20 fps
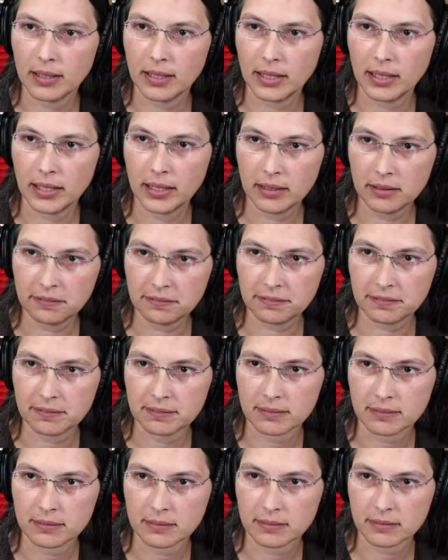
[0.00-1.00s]
If,
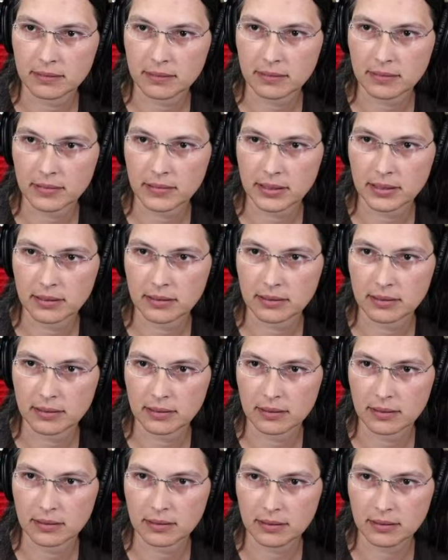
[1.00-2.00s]

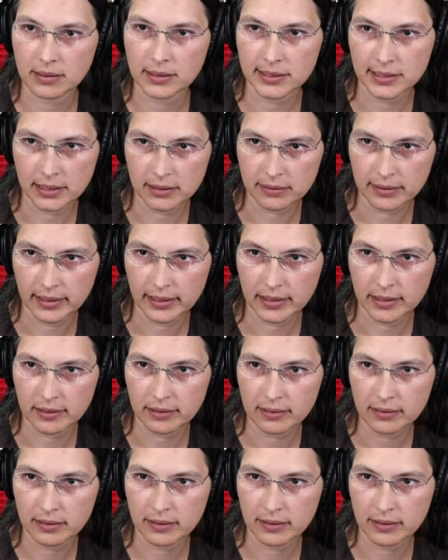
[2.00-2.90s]
on the other hand,